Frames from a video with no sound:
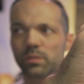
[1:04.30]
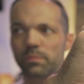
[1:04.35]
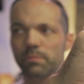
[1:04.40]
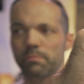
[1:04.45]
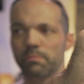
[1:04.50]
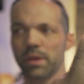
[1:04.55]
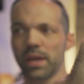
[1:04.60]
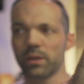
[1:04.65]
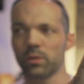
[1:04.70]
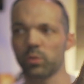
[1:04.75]

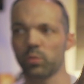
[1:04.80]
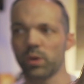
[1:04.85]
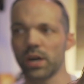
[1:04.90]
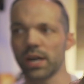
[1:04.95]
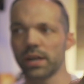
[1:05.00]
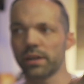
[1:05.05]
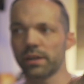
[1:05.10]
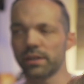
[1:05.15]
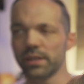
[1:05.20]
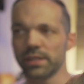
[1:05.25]
metal
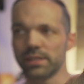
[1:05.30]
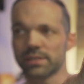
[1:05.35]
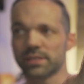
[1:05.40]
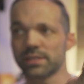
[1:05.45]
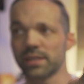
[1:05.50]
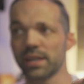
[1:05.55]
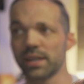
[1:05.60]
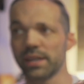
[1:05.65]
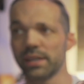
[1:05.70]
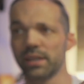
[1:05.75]
wire
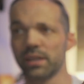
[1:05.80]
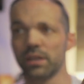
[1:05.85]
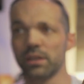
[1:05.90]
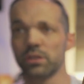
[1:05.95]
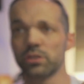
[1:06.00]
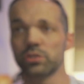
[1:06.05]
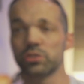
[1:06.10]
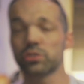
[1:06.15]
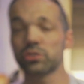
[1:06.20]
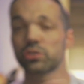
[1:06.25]
inside.
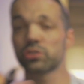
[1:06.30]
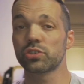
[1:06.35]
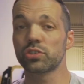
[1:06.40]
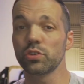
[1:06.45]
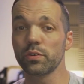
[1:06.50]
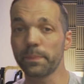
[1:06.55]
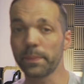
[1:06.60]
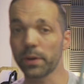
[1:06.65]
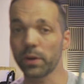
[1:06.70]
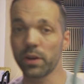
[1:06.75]

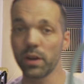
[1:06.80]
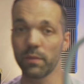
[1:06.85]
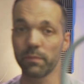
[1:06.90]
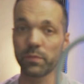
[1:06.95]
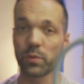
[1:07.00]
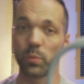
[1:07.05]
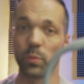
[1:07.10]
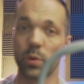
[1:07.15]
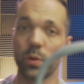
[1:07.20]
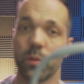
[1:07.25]
Super
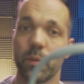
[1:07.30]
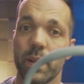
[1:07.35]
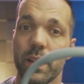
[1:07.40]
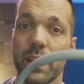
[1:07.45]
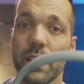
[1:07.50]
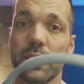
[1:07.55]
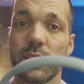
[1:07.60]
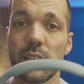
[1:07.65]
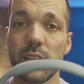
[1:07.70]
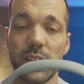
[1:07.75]
comfortable.
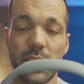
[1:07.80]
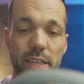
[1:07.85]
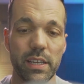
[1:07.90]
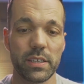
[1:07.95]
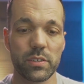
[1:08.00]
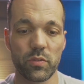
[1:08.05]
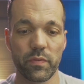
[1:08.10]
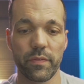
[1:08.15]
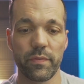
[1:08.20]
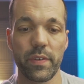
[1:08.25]
This thing
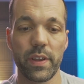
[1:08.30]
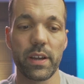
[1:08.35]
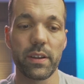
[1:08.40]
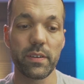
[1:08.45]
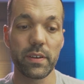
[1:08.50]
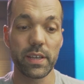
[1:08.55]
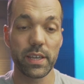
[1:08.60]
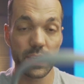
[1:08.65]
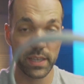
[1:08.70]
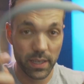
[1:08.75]
is
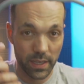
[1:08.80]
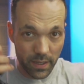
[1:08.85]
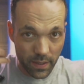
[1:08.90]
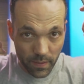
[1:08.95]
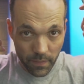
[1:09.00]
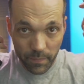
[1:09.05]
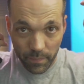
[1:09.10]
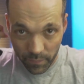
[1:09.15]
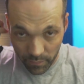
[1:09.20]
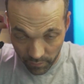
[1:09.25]
very,
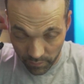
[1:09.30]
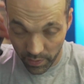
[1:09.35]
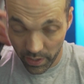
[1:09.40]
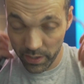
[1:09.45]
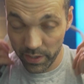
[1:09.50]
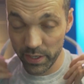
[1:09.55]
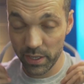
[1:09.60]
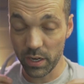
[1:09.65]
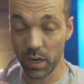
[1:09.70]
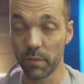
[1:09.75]

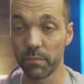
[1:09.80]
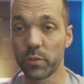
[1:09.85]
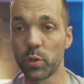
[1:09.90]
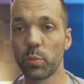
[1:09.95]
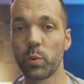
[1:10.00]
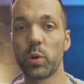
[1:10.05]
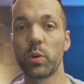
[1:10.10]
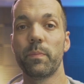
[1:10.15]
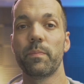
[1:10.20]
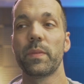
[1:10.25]
very
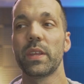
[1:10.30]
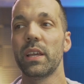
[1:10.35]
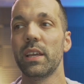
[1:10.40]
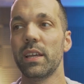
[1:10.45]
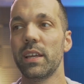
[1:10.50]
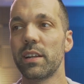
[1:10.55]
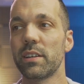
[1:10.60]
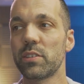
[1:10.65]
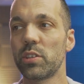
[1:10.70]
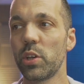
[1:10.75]
comfortable.
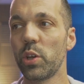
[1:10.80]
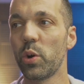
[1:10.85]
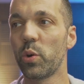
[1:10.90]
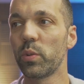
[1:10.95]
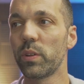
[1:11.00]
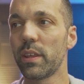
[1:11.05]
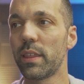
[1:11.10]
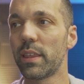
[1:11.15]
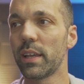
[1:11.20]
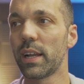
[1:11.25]
Here's the
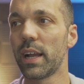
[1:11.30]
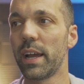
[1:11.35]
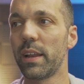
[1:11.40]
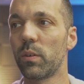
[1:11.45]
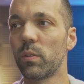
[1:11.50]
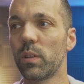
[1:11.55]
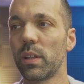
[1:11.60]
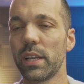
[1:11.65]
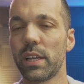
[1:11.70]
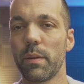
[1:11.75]
only thing I
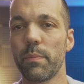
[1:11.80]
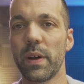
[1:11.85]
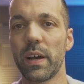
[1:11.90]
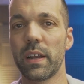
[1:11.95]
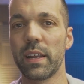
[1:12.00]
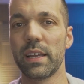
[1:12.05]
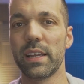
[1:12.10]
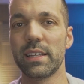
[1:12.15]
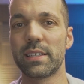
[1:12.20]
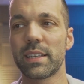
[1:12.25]
don't like
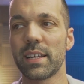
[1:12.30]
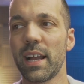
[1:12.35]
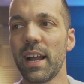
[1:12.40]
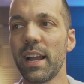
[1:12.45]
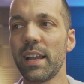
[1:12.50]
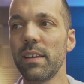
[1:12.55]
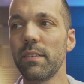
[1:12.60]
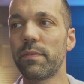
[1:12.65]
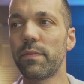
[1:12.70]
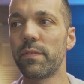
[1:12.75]
about it. It's
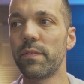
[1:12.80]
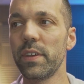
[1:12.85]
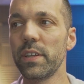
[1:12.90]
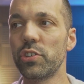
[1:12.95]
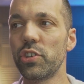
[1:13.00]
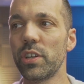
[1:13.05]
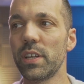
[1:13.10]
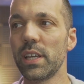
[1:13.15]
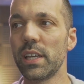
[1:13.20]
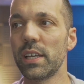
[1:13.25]
kind of
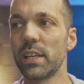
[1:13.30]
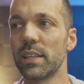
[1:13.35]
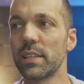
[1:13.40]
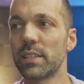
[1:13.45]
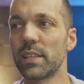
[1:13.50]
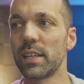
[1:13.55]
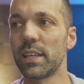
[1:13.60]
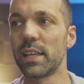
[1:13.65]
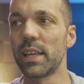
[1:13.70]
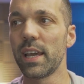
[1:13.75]
fidgety
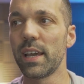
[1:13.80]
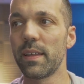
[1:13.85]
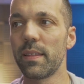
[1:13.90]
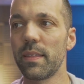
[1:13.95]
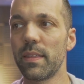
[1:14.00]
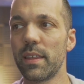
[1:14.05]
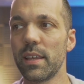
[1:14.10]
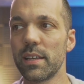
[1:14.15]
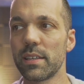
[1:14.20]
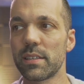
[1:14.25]
to get
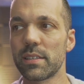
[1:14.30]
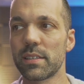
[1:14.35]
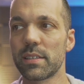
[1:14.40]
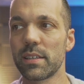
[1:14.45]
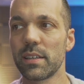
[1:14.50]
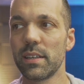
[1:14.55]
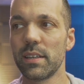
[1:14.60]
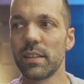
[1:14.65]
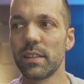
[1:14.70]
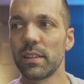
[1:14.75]

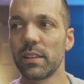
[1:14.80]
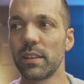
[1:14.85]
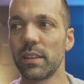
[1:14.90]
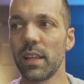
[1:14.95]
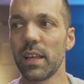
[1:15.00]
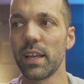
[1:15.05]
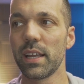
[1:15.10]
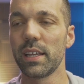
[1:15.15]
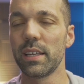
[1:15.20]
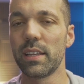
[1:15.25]
this
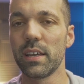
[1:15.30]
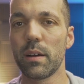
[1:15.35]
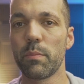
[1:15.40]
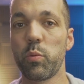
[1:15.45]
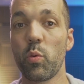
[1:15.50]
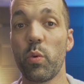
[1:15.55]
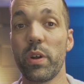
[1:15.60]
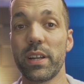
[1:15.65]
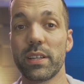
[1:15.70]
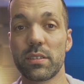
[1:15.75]
lined
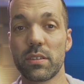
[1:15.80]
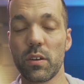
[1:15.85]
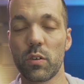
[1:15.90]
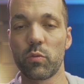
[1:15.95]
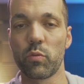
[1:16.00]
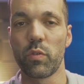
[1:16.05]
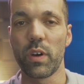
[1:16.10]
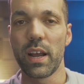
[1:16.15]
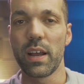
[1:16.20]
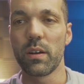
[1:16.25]
up when it's
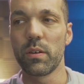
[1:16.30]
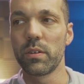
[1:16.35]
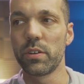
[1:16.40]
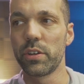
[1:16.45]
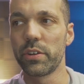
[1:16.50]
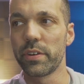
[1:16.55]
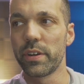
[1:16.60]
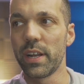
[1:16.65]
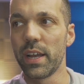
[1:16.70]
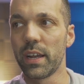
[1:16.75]
around
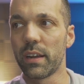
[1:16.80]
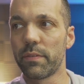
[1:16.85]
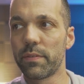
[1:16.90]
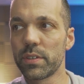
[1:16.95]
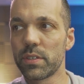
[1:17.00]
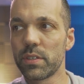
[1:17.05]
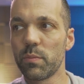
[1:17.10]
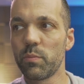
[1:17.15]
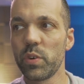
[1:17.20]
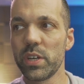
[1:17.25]
your neck. For
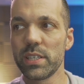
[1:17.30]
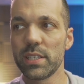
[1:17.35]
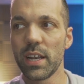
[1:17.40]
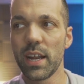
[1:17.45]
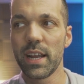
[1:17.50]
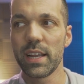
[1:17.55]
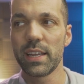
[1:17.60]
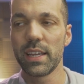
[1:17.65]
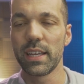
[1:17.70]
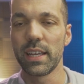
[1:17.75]
some reason,
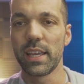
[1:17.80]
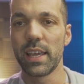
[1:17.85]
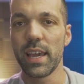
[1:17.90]
I can